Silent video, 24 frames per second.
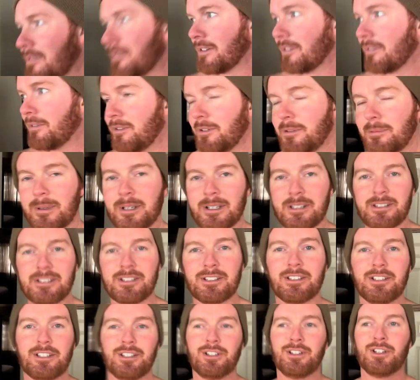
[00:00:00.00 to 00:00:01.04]
a few minutes,
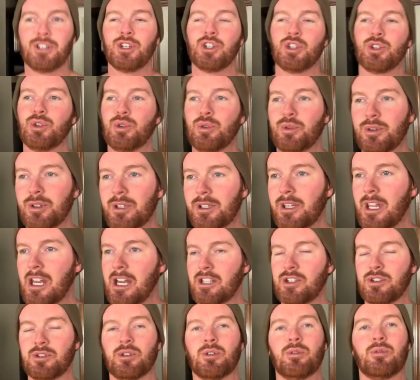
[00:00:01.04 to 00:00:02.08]
doing the
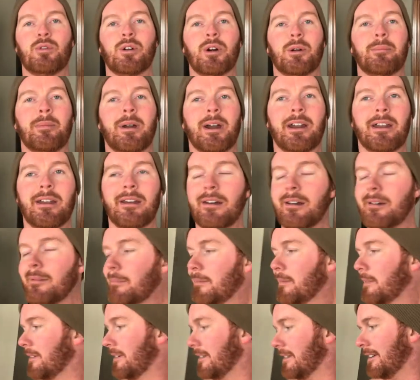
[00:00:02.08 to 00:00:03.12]
natural warm back up.
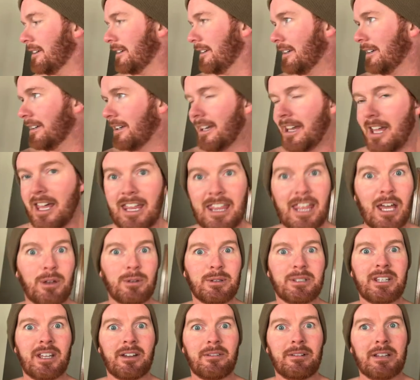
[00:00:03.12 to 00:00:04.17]
That was
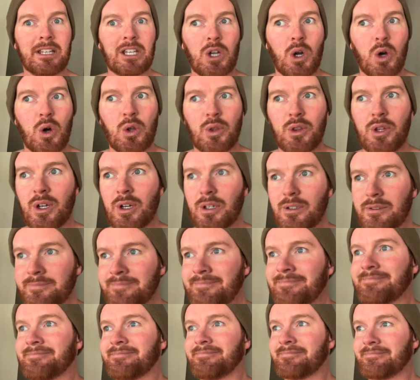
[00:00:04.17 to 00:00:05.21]
definitely cold though.
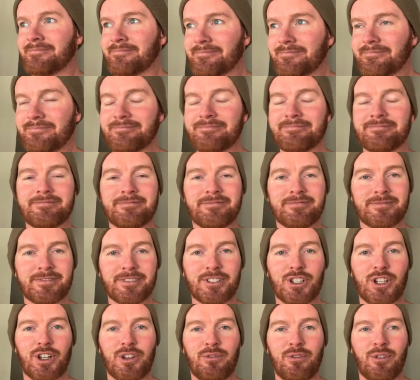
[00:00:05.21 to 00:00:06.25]

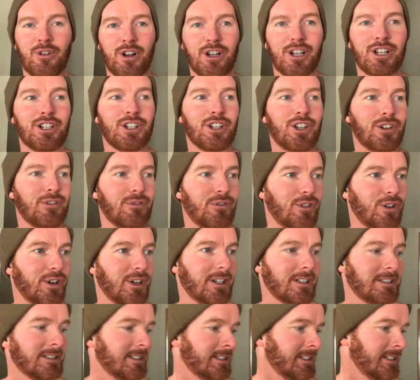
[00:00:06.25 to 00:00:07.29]
Good for you, good for
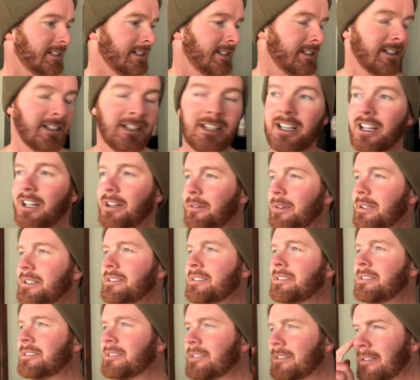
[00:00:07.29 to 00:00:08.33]
you. Anyways,
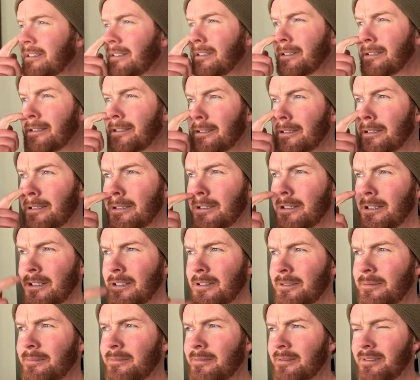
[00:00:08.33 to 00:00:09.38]
let's, uh,
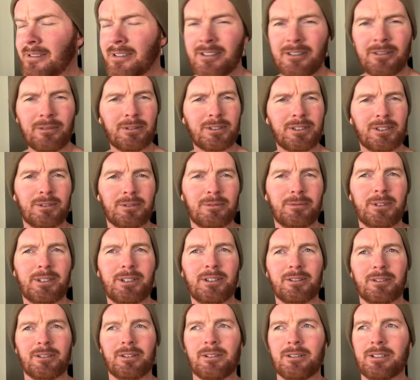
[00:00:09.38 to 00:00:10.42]
I don't know, what should we
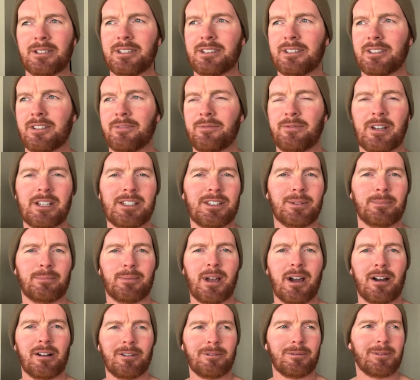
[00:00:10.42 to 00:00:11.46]
do? We find some
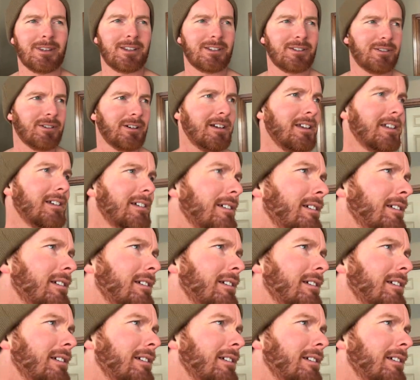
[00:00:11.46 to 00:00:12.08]
powder with the truck?